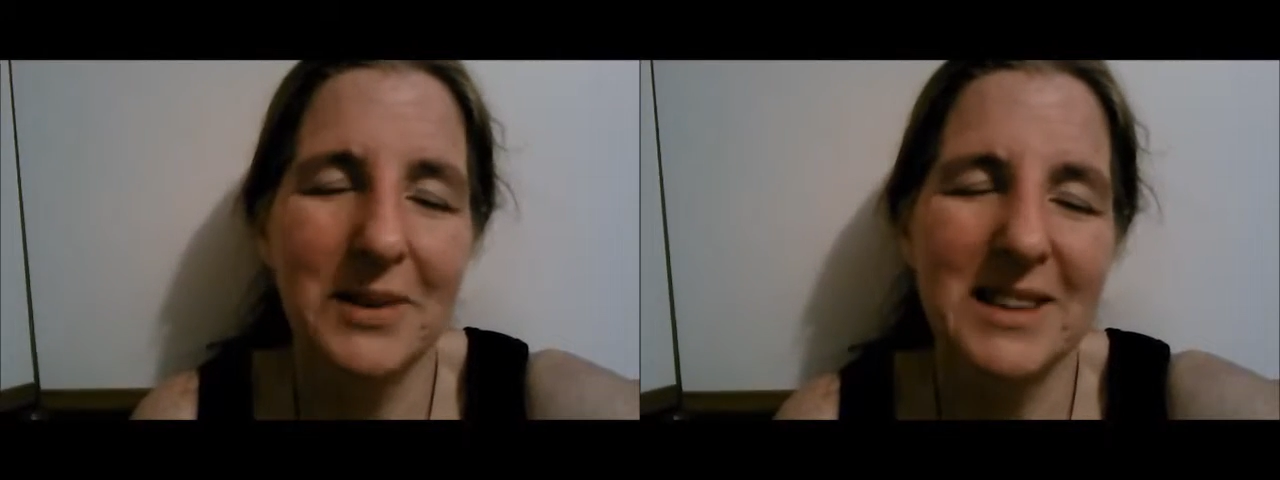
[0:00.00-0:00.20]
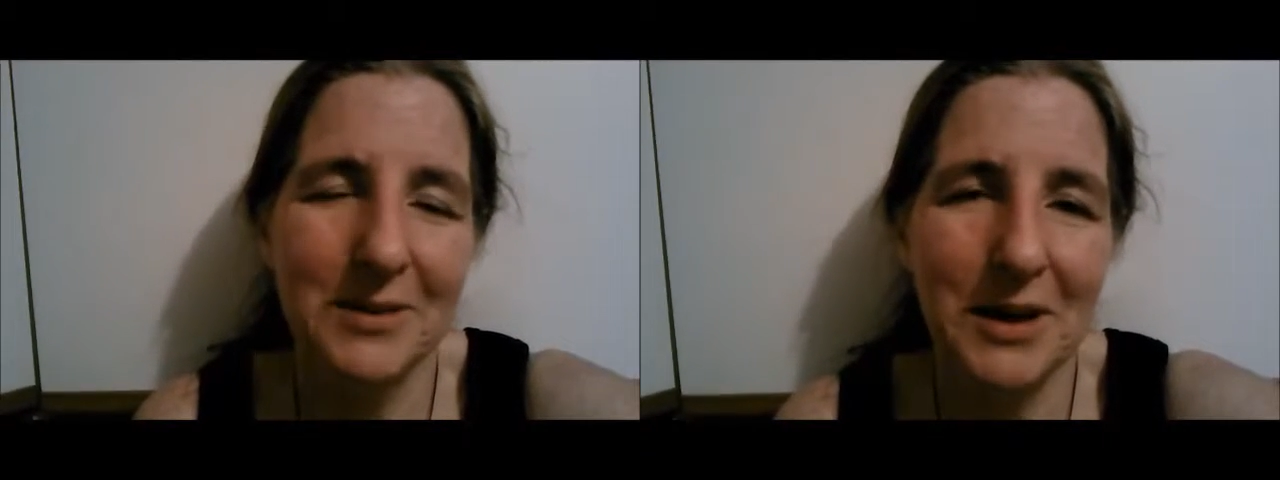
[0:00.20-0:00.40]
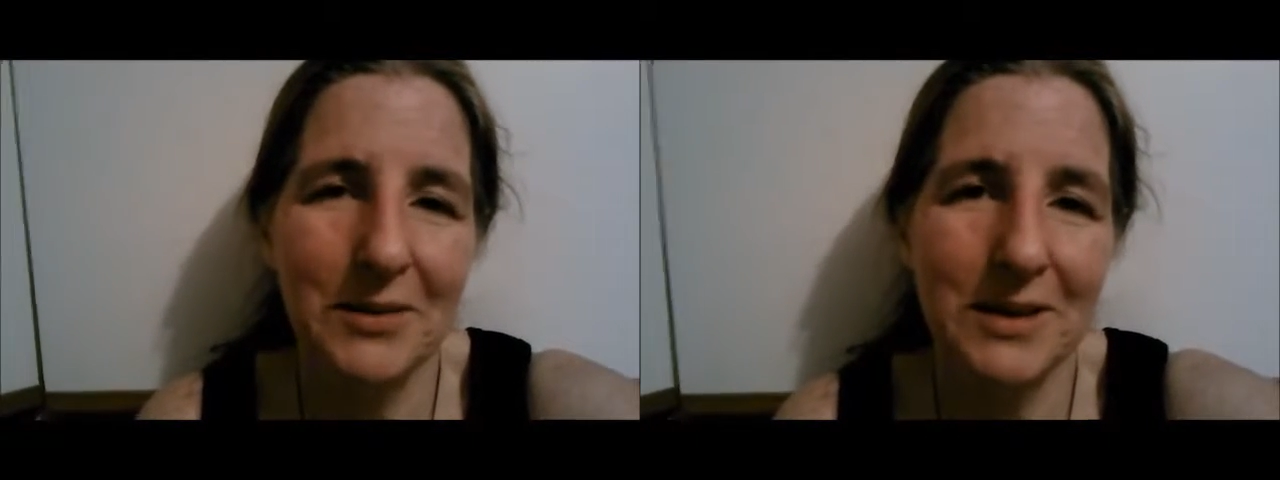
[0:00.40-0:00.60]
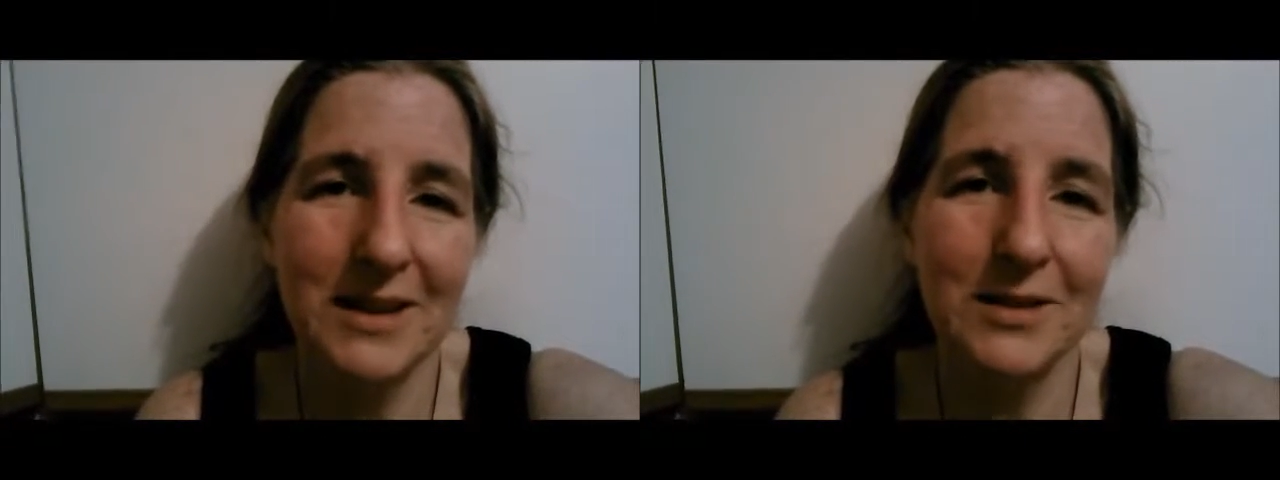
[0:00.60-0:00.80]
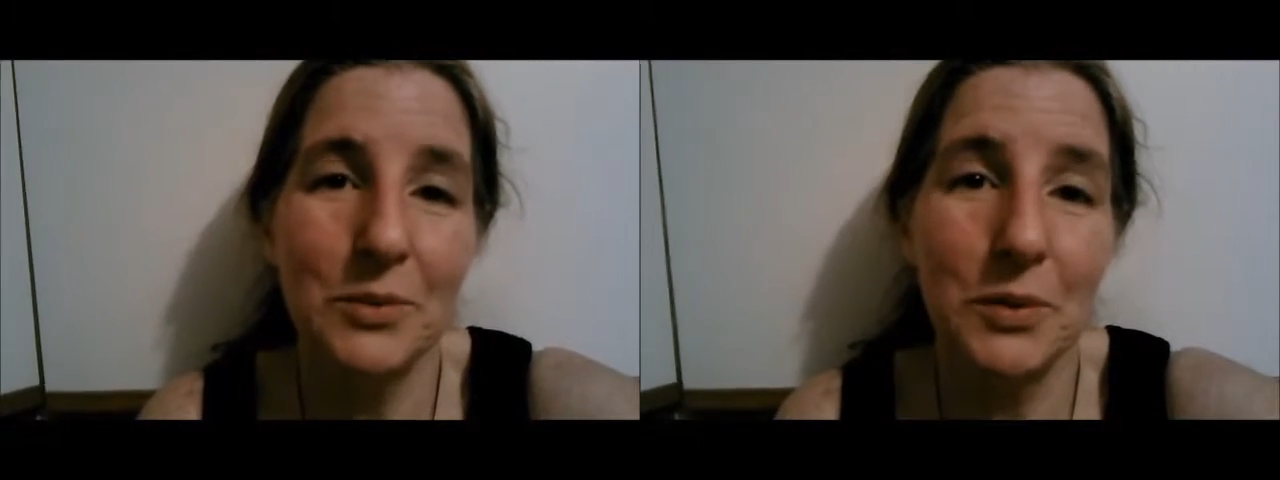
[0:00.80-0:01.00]
But sometimes it
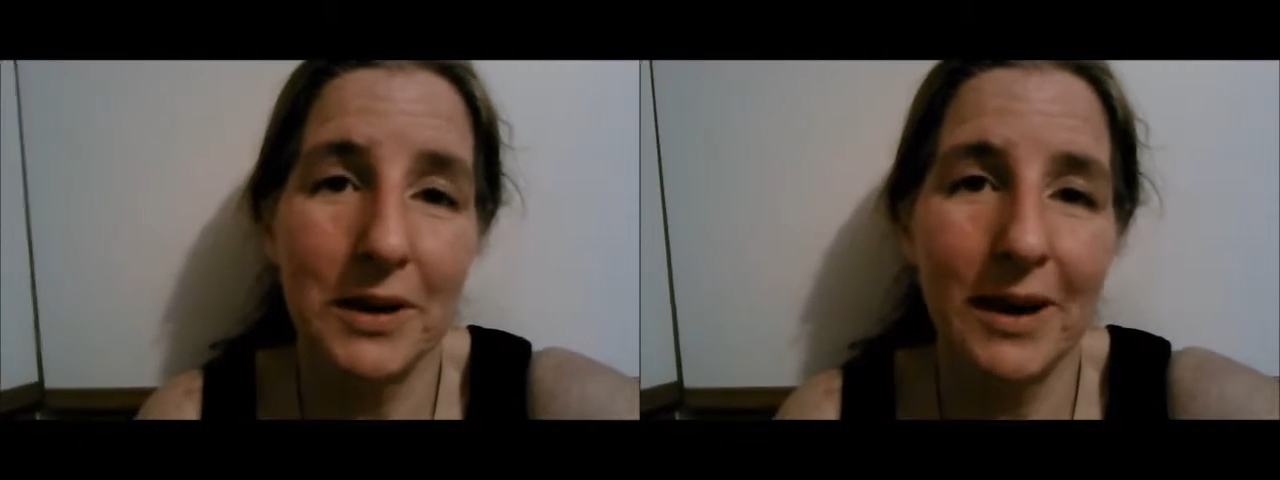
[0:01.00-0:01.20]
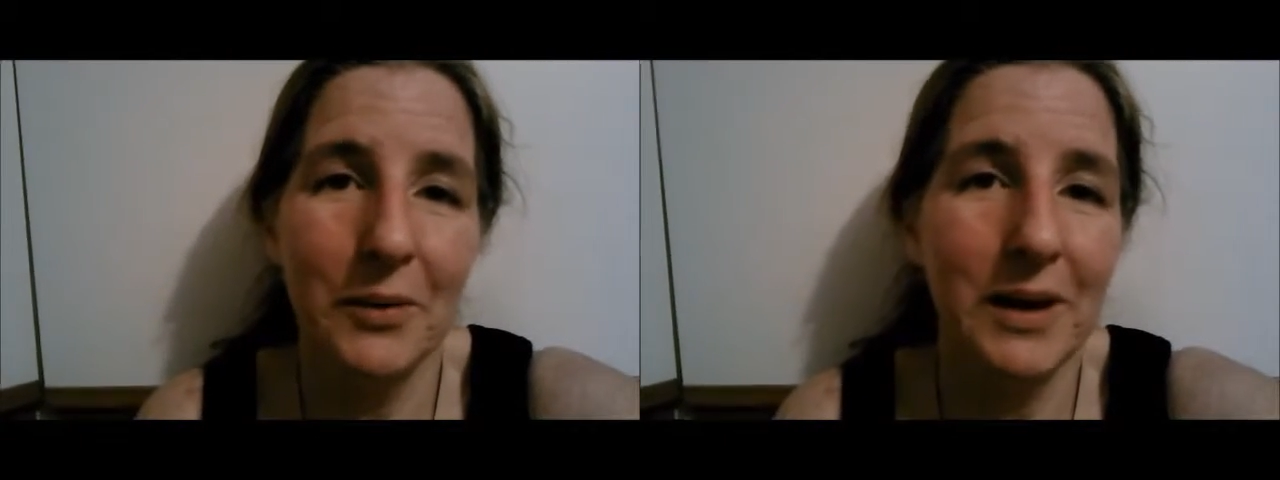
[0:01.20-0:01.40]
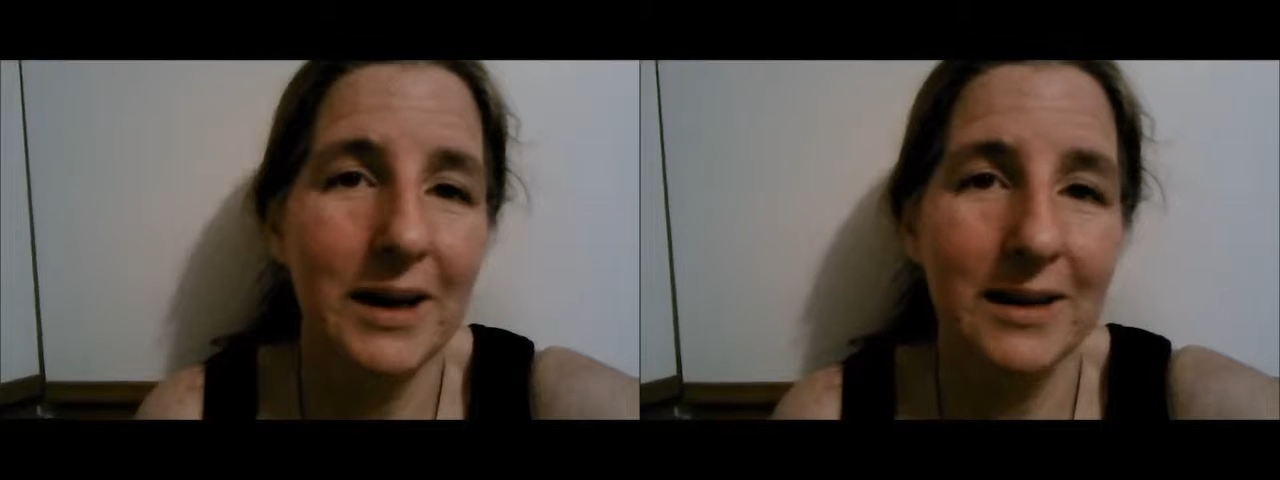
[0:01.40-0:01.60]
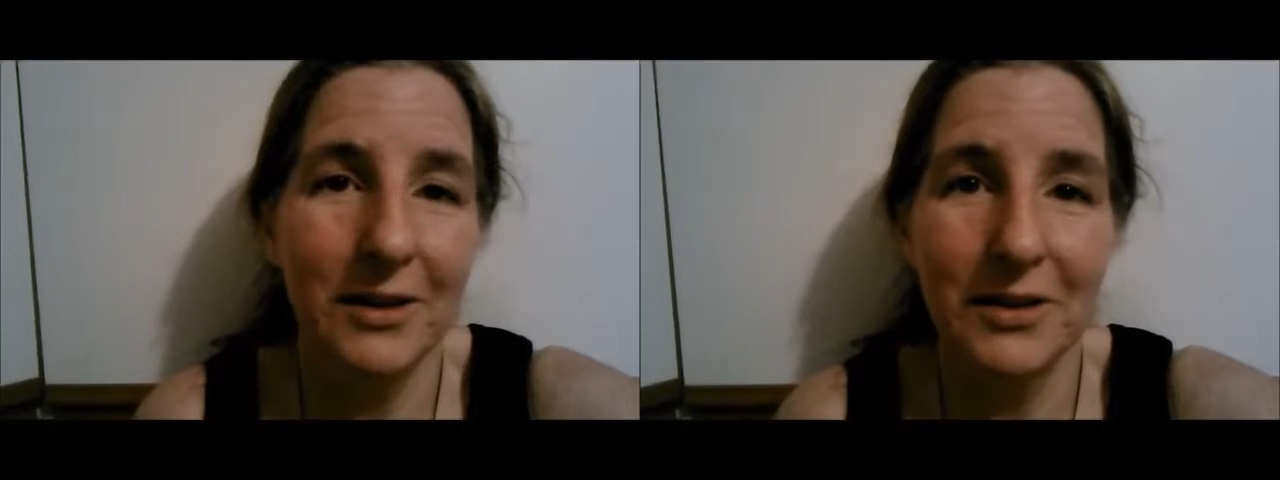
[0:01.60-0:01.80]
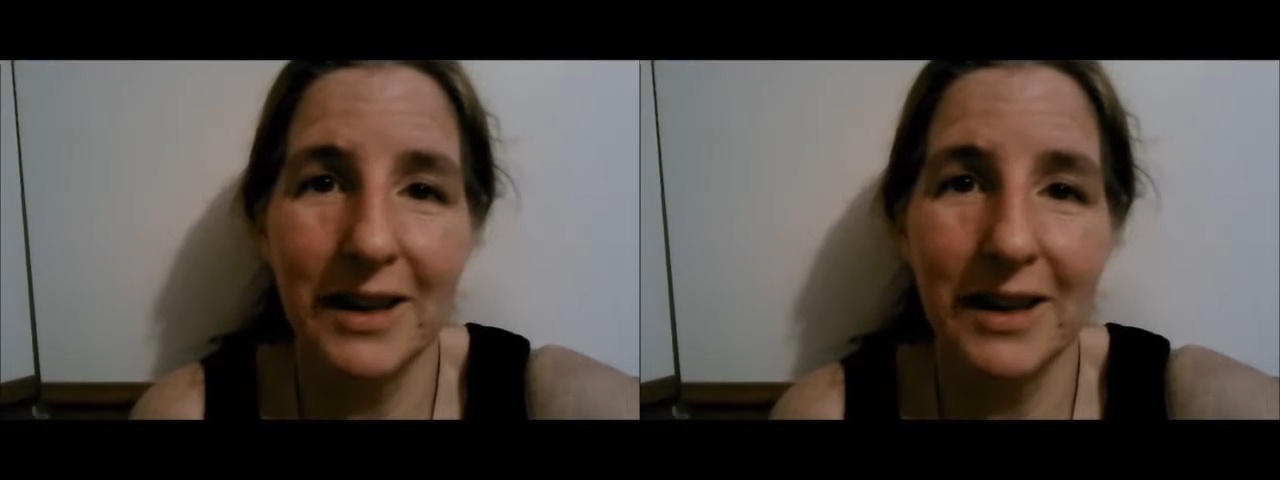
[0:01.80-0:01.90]
doesn't work that way and your